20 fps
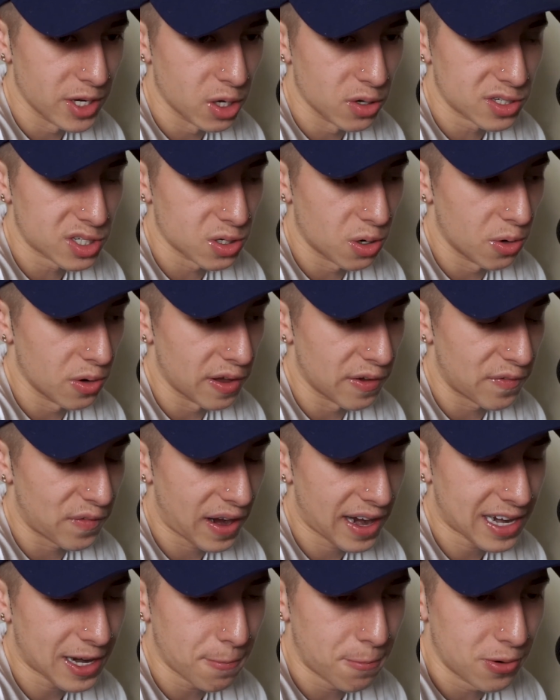So if
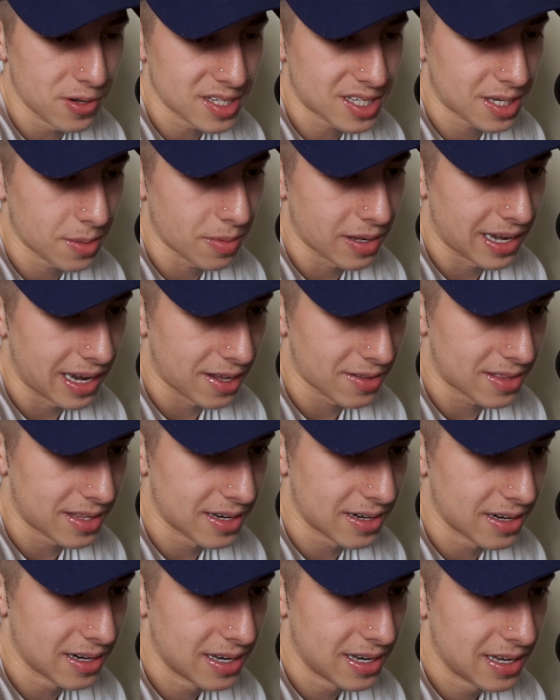I could put something out
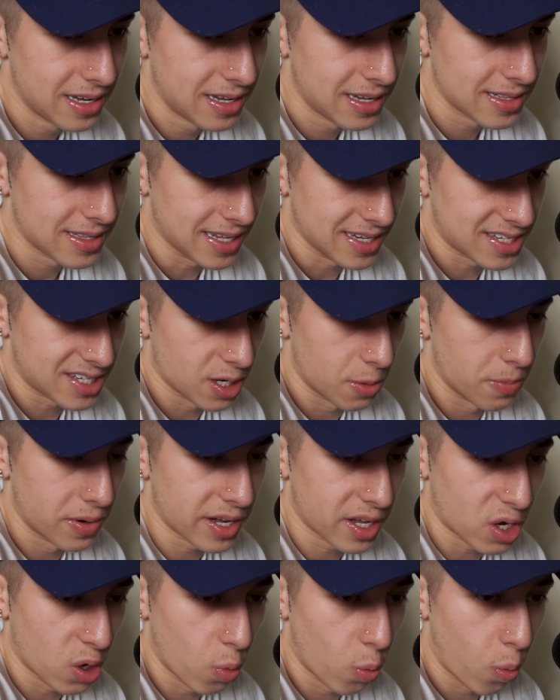there that
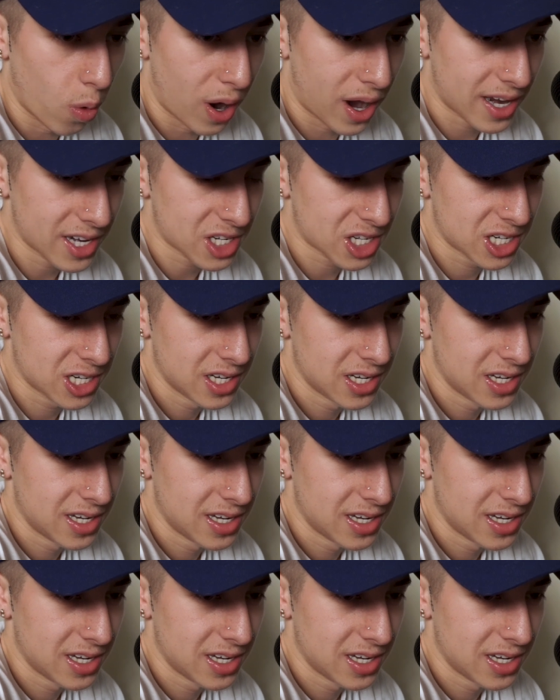somebody could watch